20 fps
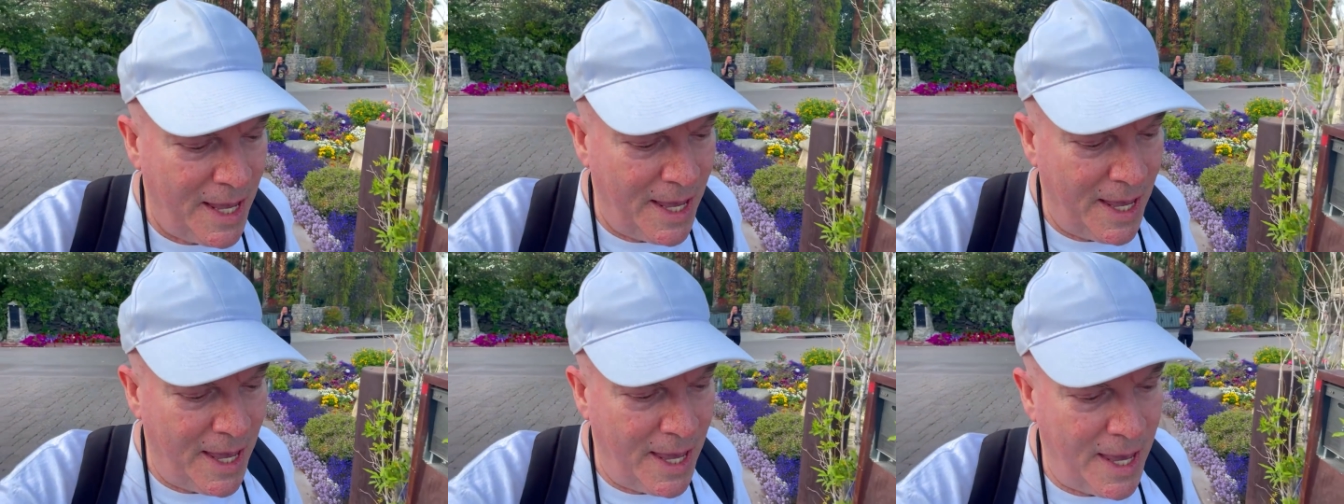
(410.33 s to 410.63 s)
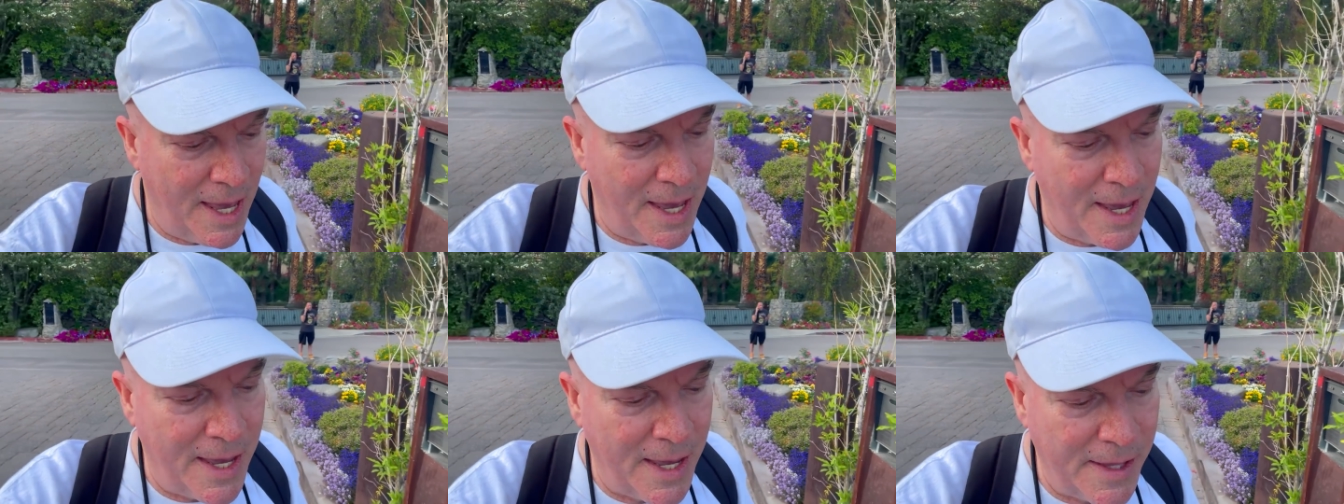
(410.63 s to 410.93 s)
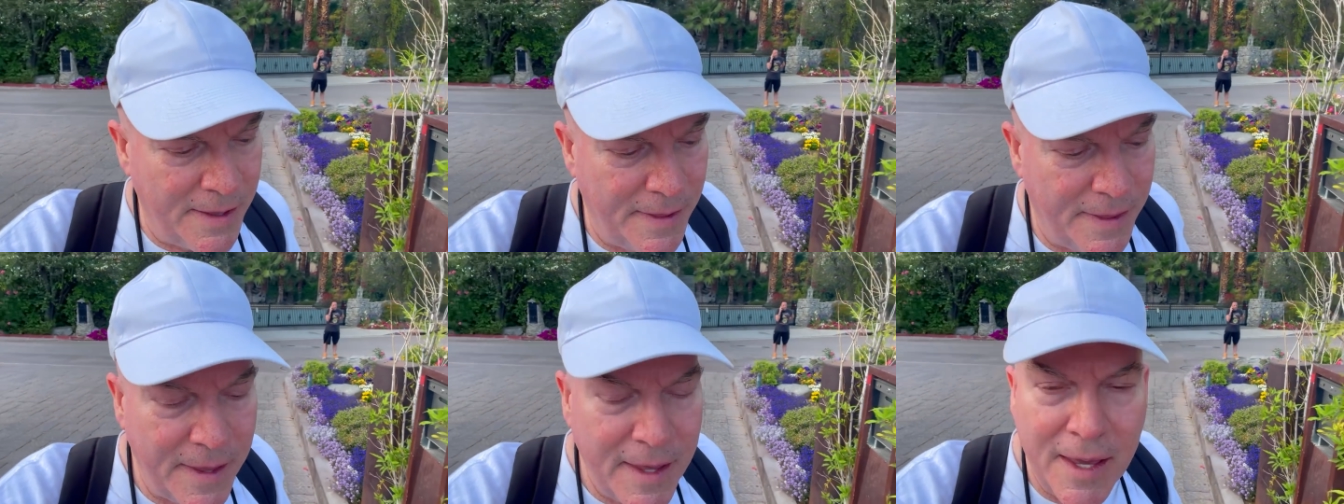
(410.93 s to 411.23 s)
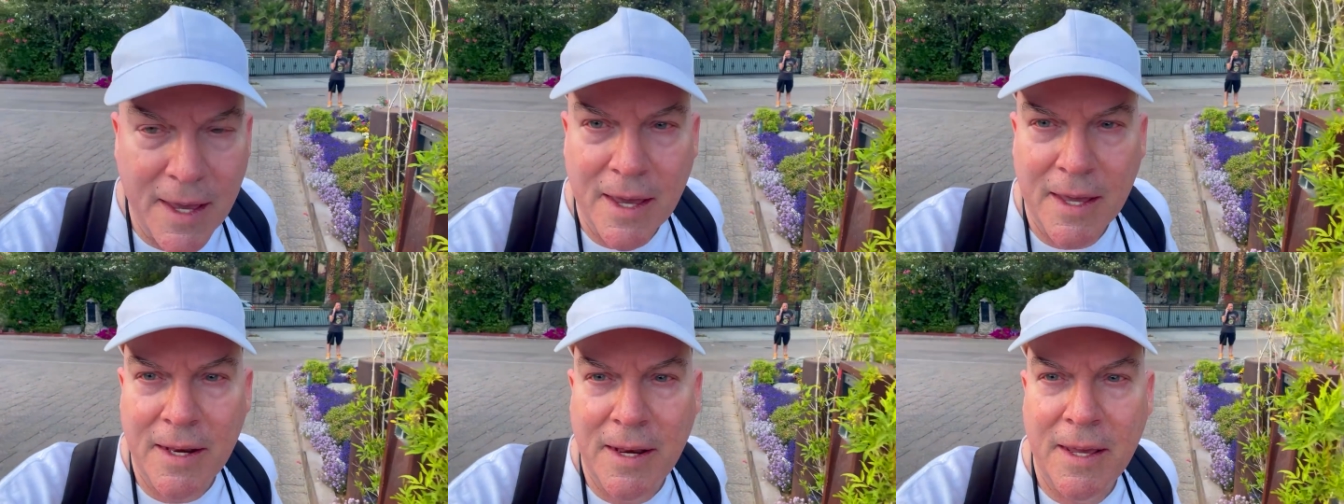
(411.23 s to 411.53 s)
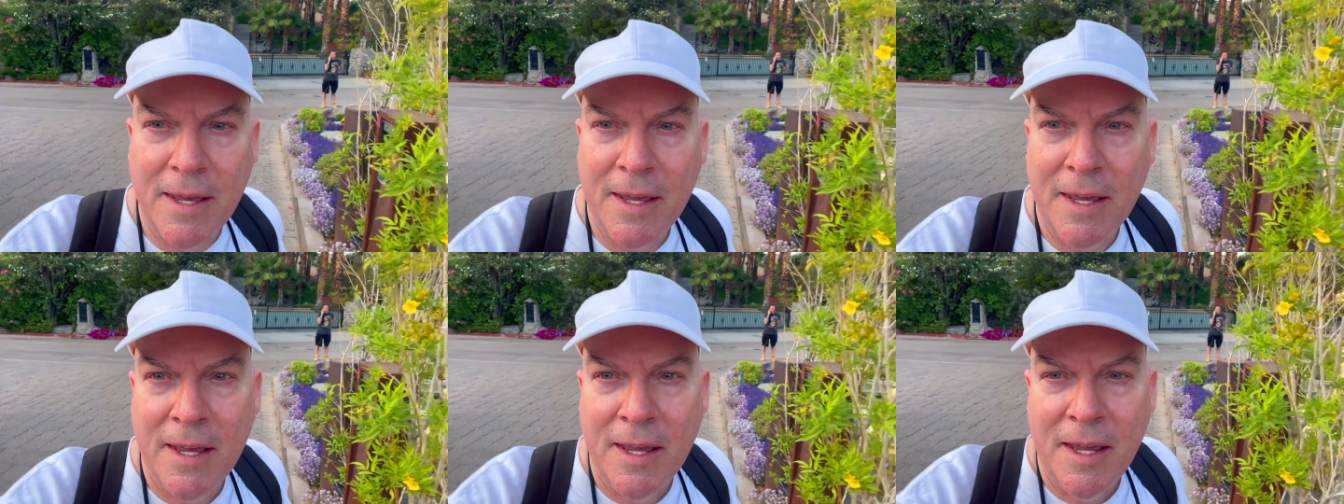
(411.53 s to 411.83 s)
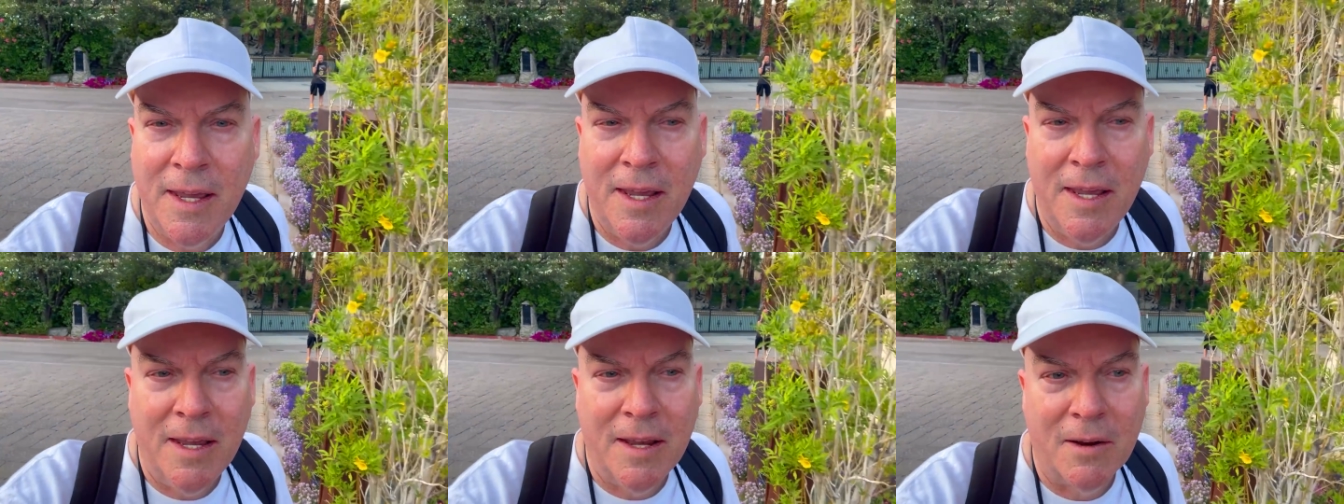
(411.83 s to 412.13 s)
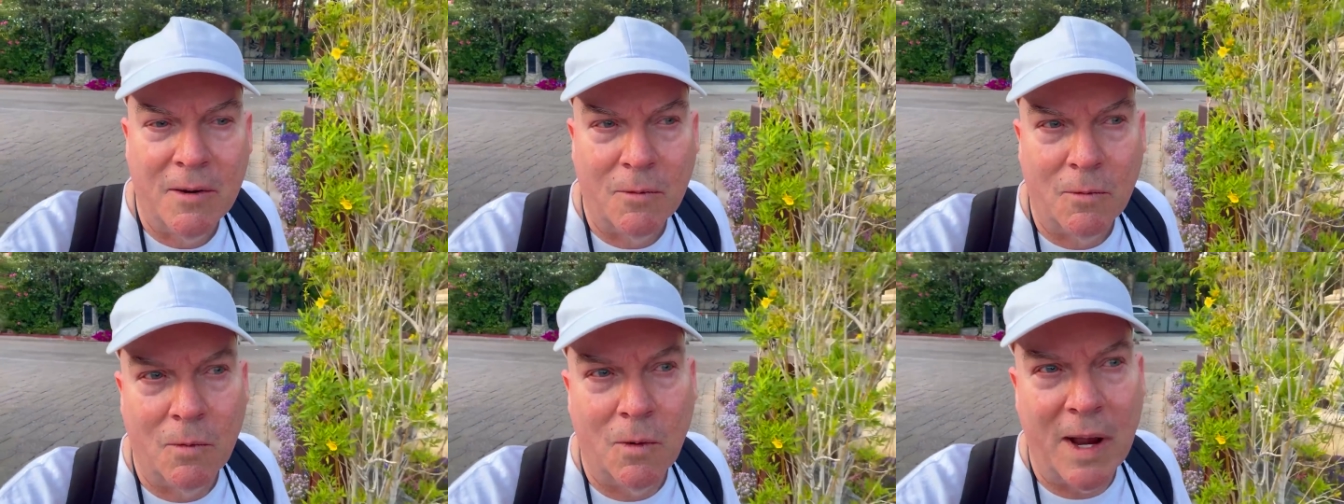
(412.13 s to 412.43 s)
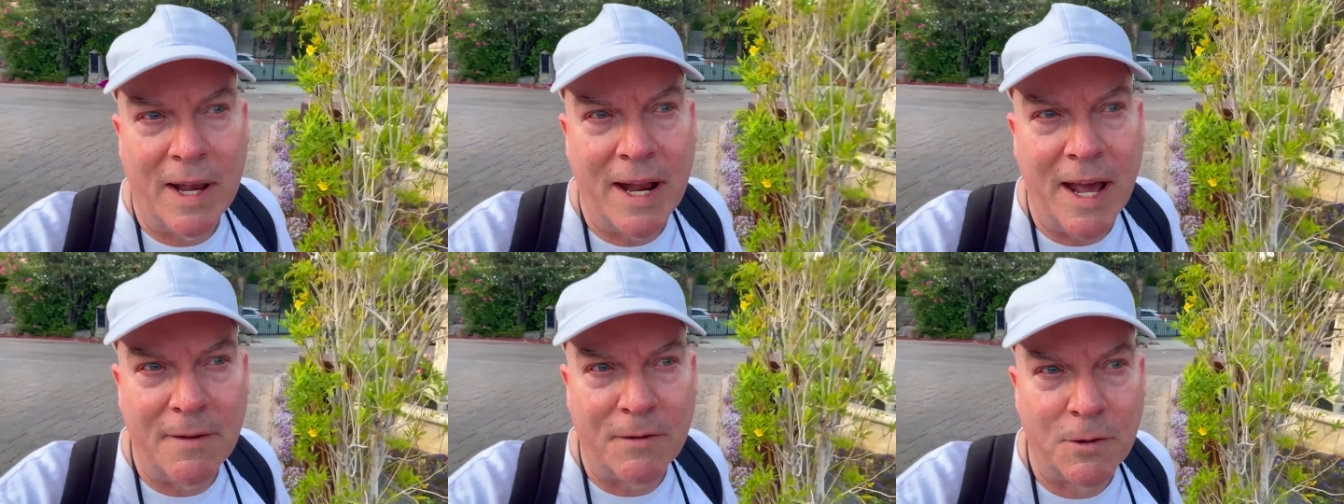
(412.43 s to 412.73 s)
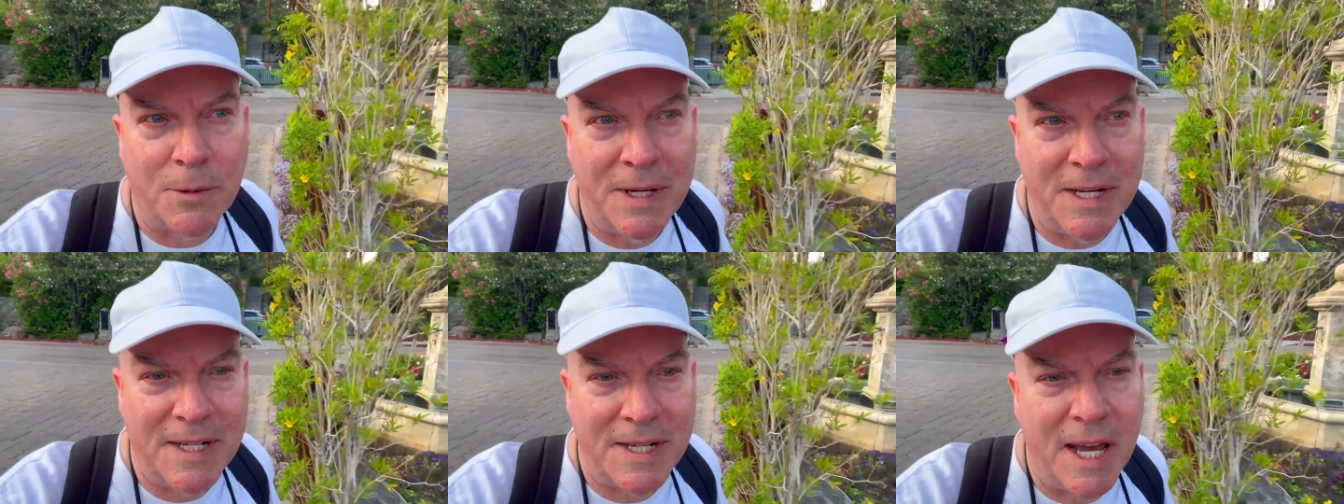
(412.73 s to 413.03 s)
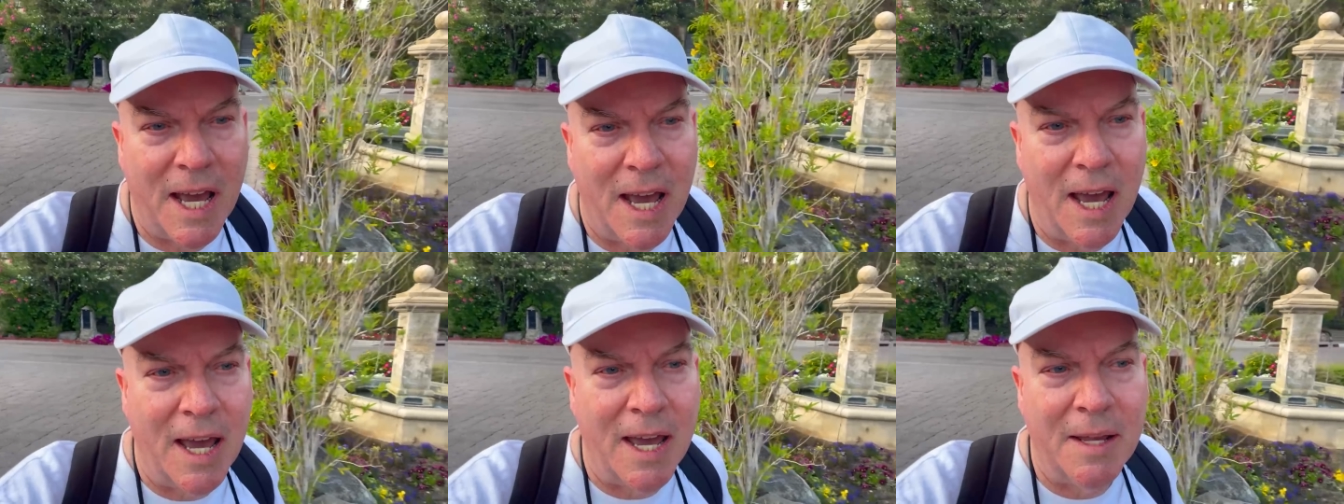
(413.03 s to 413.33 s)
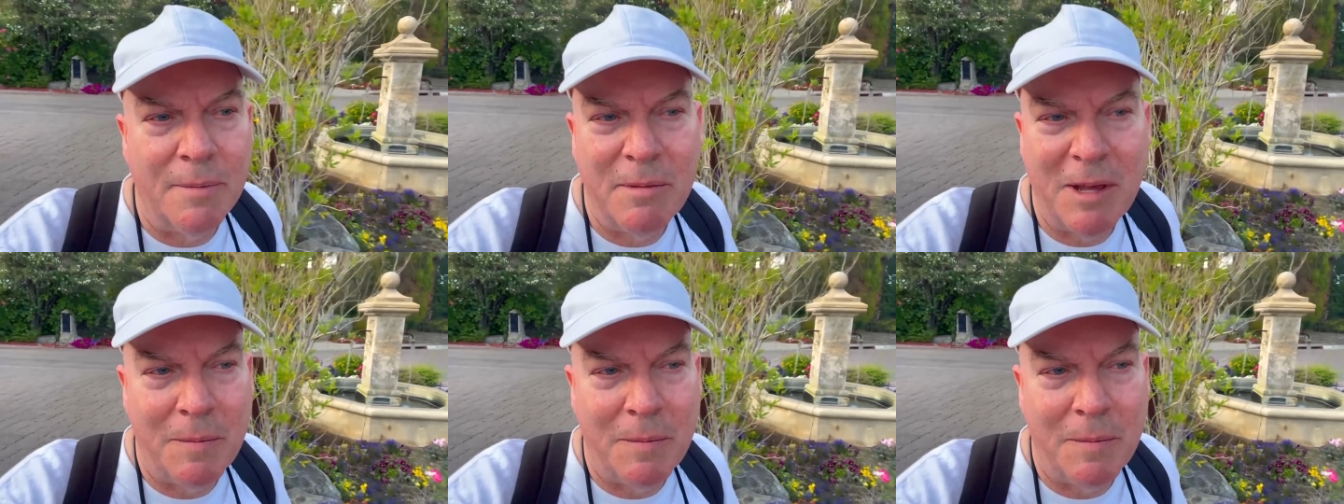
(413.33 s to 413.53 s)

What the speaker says: And then, right after he died,